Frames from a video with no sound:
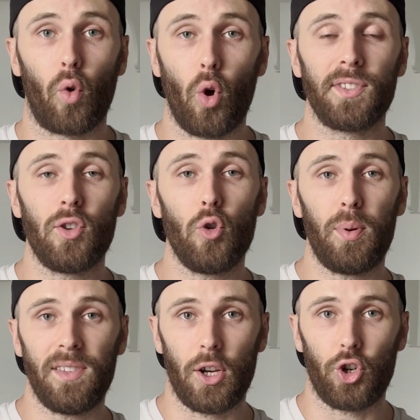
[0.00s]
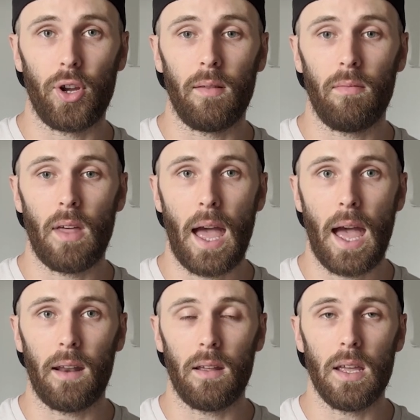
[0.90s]
rolls into a position
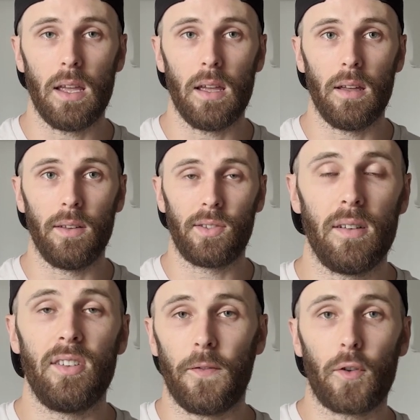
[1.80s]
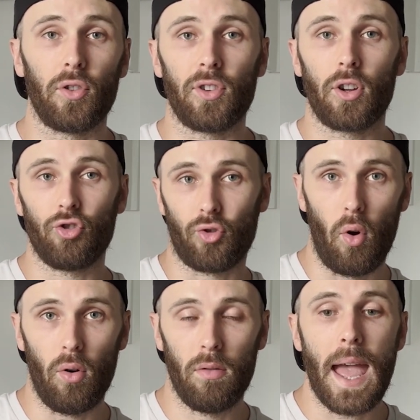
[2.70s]
that is difficult to
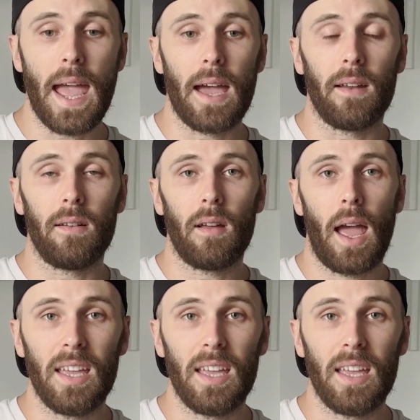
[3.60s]
control and